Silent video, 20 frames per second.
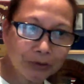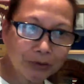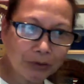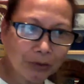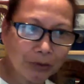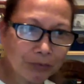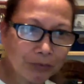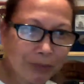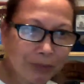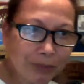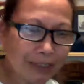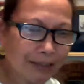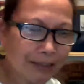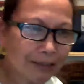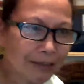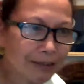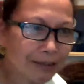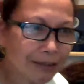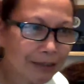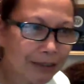told me.
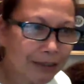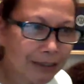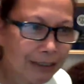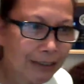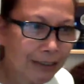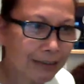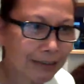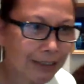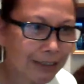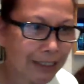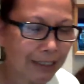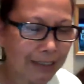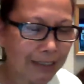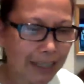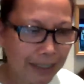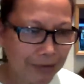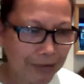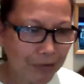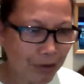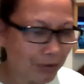He said,
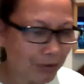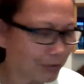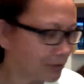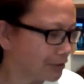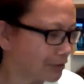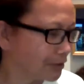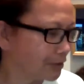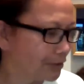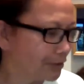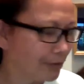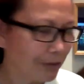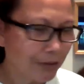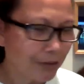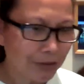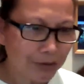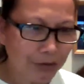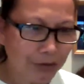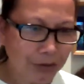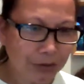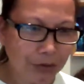"Hey Rose,
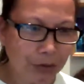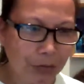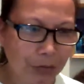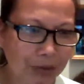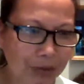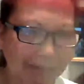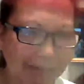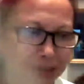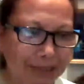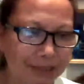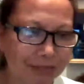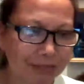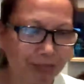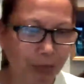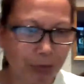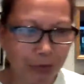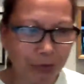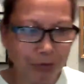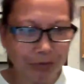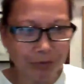do you know what's this
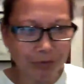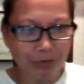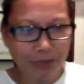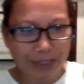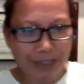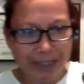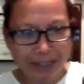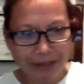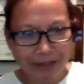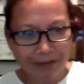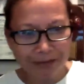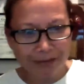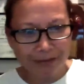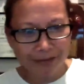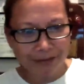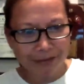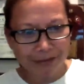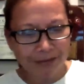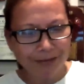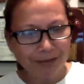for right here?
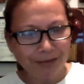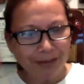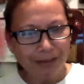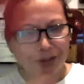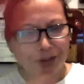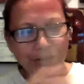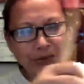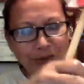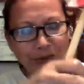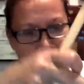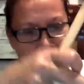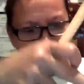You know